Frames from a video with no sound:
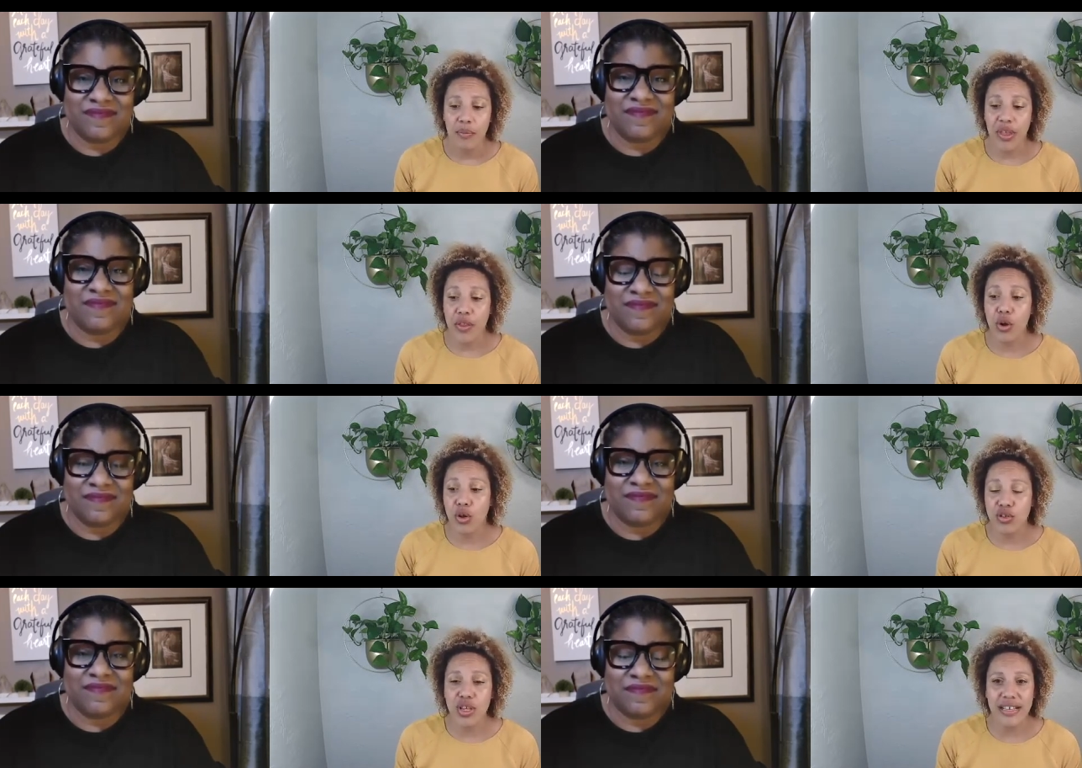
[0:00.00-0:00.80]
Speaker 1: And there
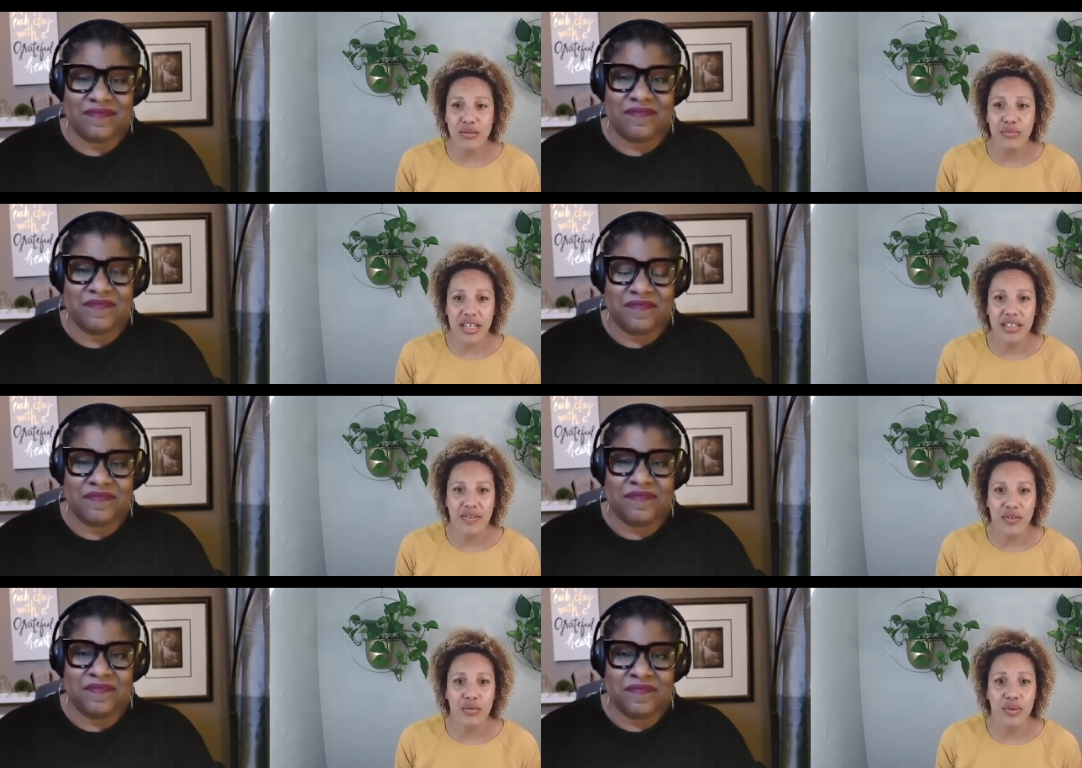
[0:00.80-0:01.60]
also has to be a
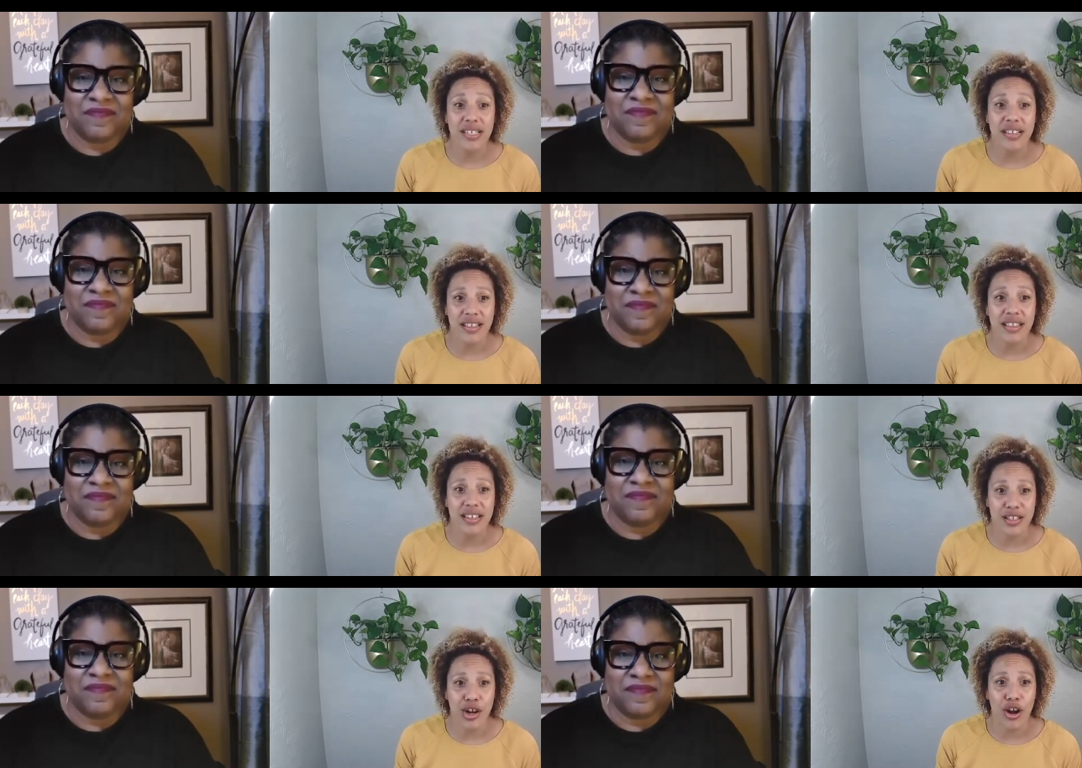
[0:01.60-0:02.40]
different reason that
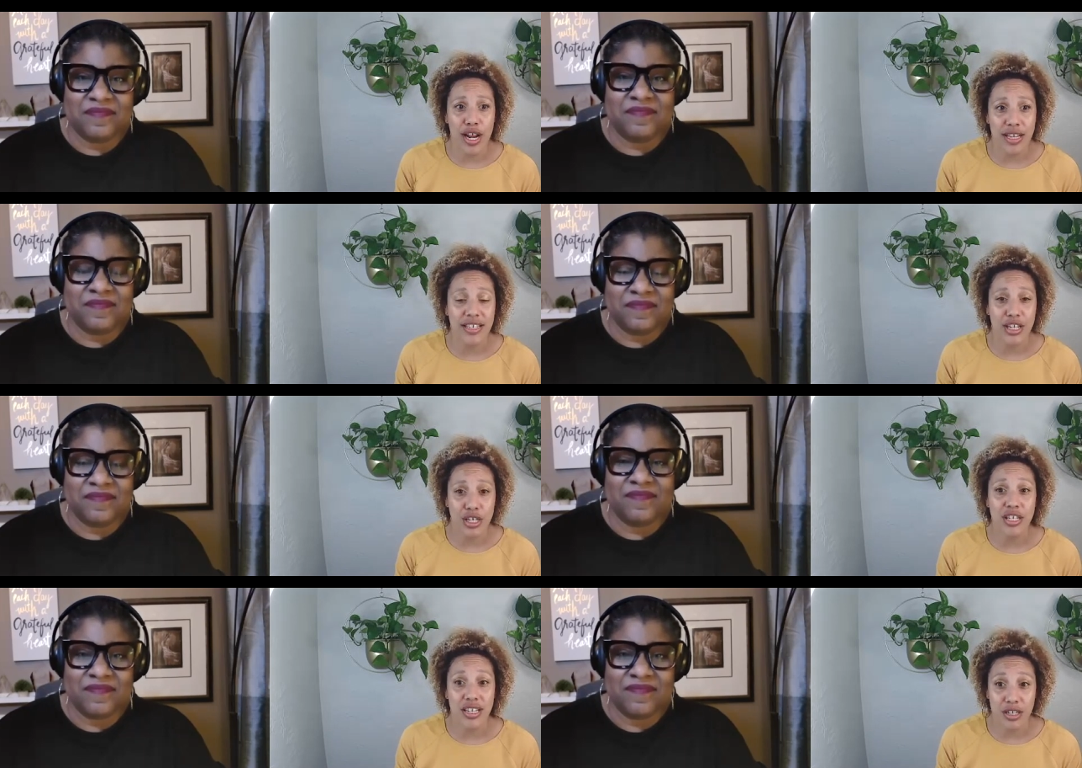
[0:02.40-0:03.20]
this car
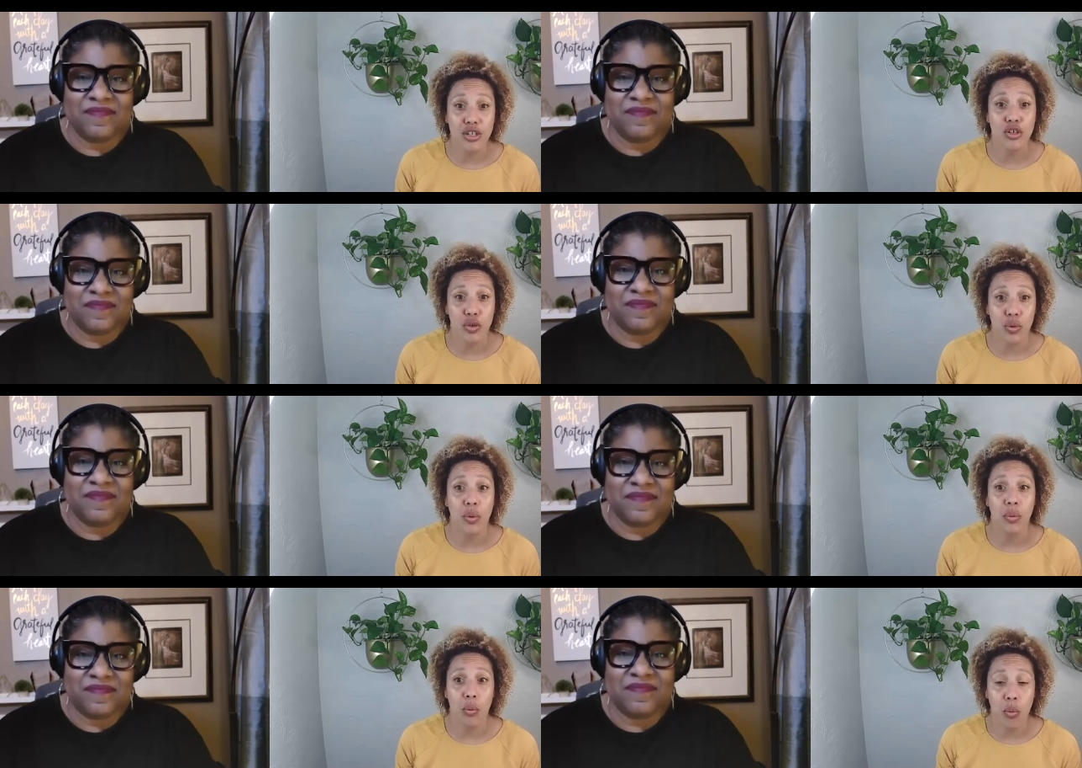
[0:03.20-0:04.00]
accident didn't
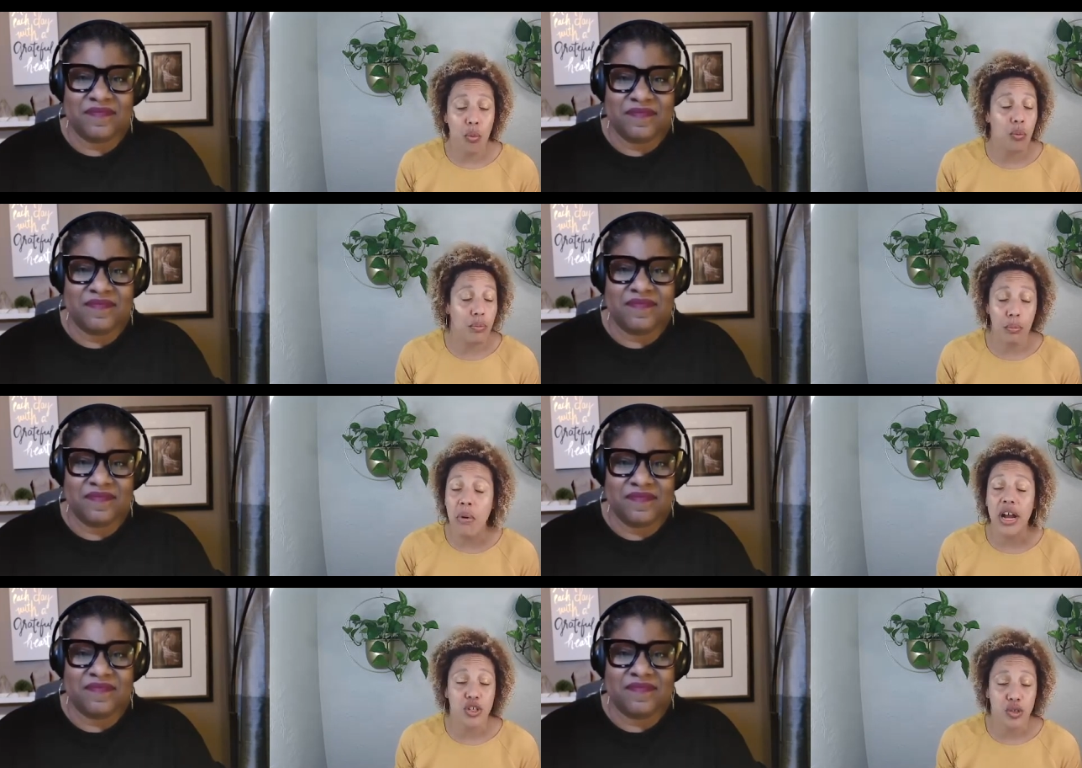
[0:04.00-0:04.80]
do
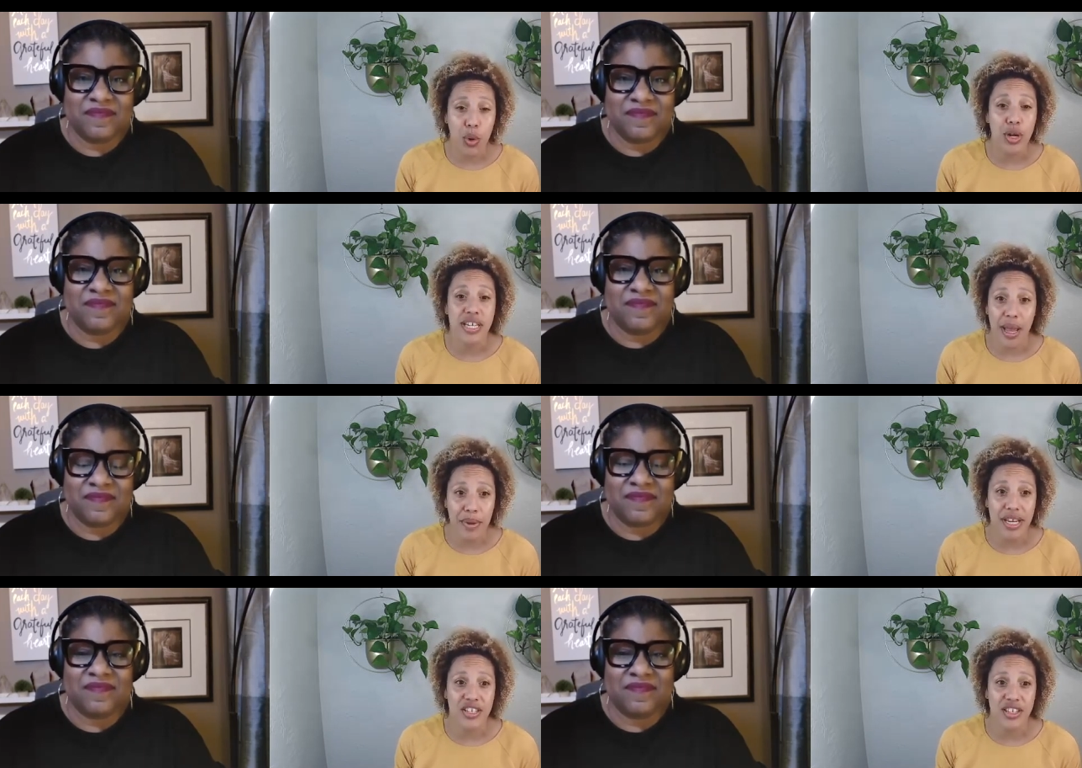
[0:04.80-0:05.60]
much more
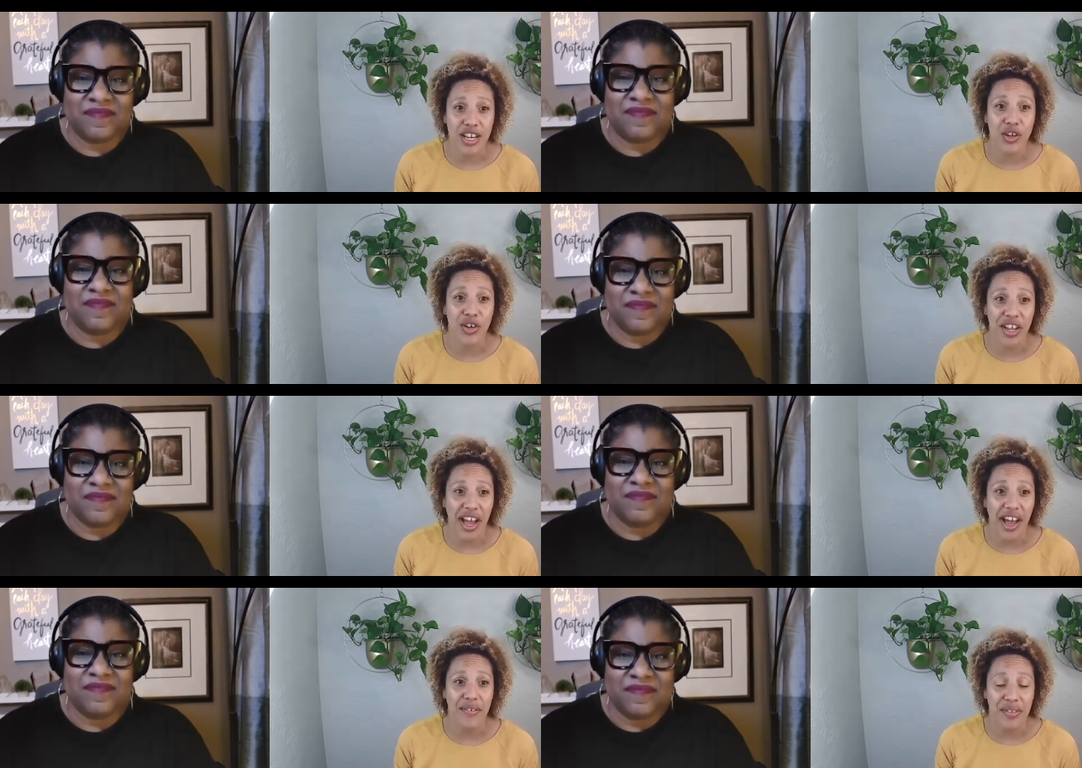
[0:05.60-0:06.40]
damage than it could
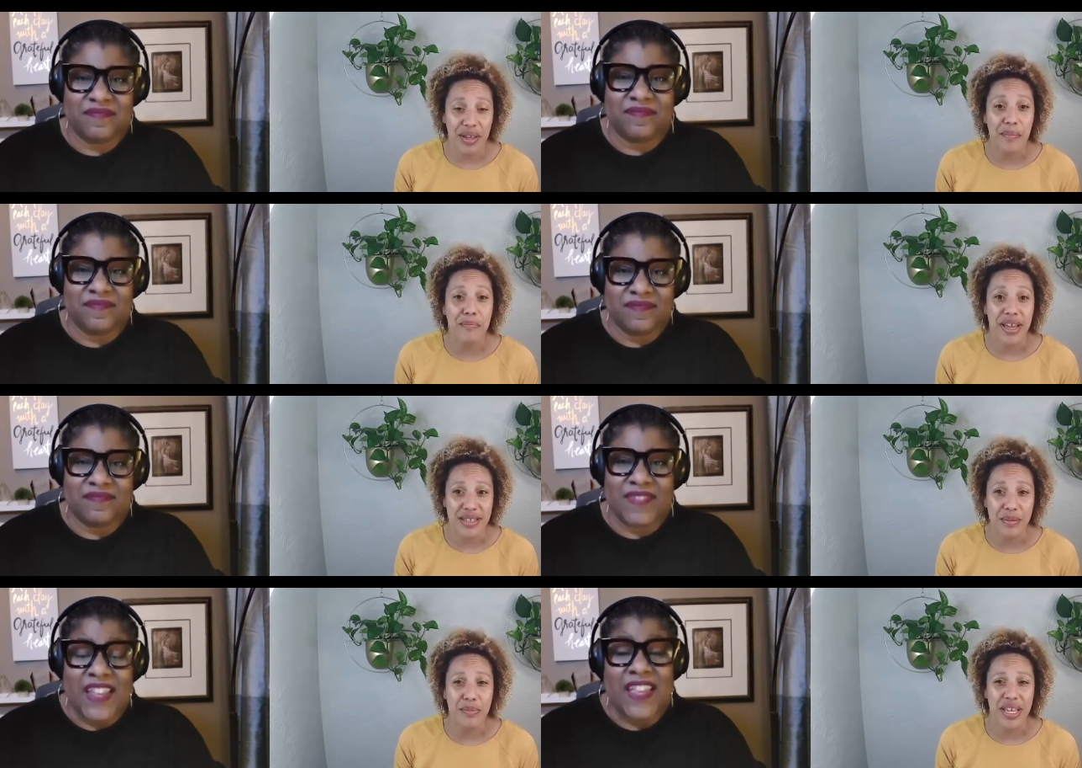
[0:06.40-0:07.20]
have. Like I'm
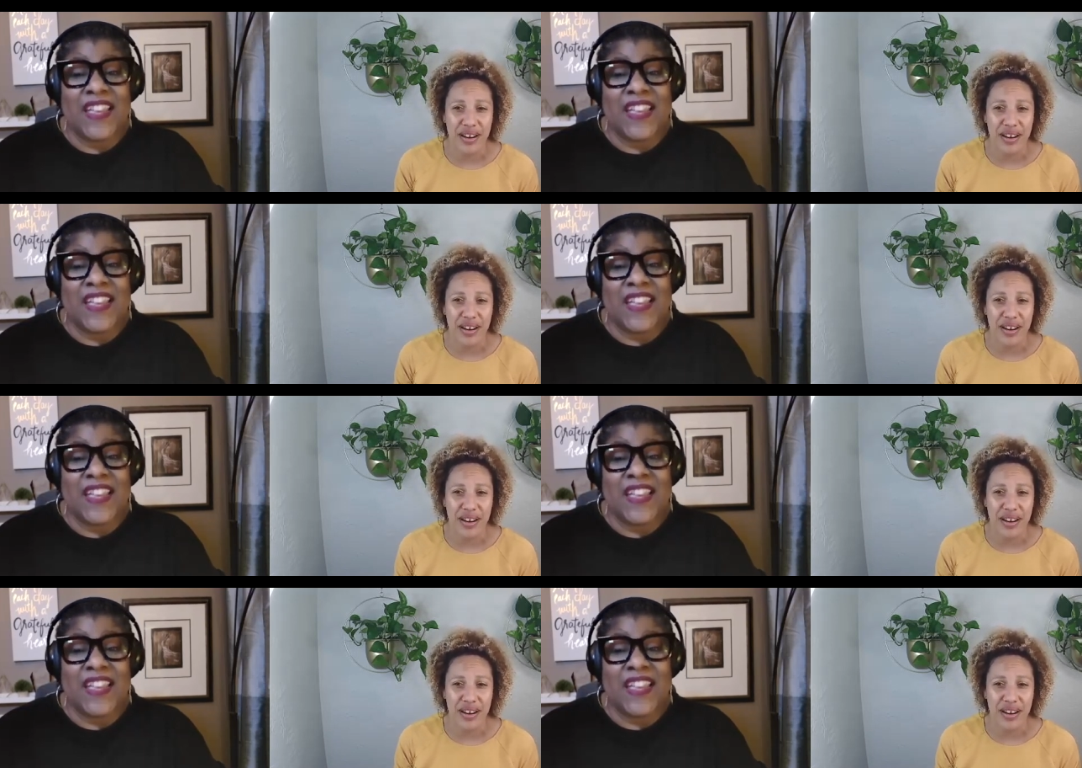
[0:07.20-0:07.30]
meant to be